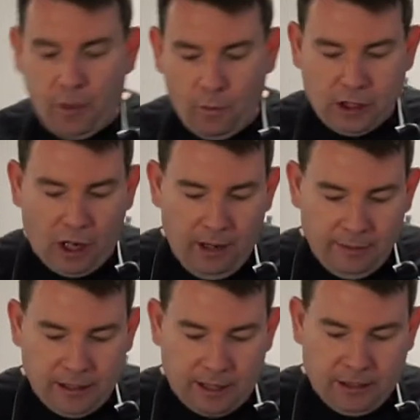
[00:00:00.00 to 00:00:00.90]
which I
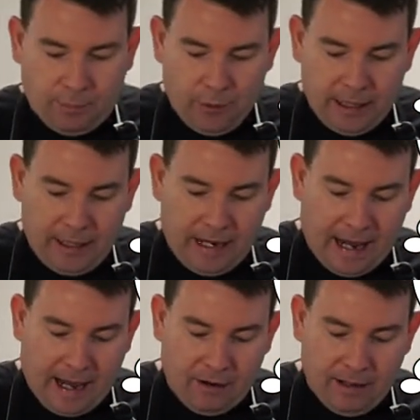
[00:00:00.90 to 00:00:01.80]
always like to put in
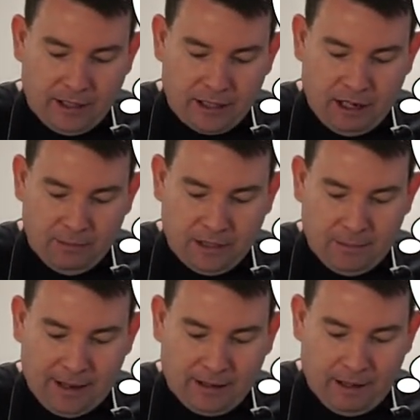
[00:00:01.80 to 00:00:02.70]
now. It just helps to
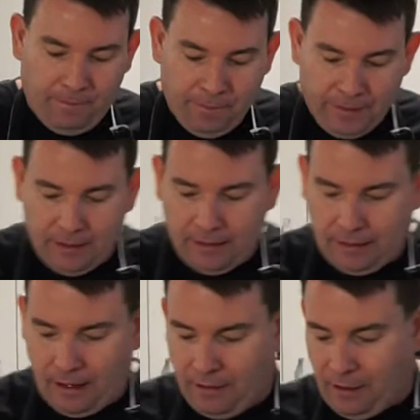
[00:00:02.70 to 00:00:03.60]
make the
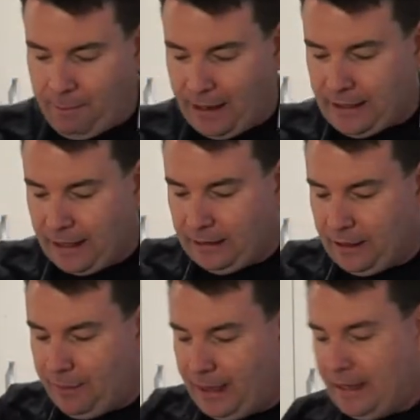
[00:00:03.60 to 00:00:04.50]
beating a
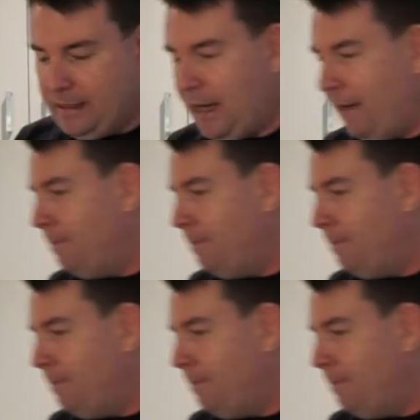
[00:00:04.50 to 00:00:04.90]
little bit easier.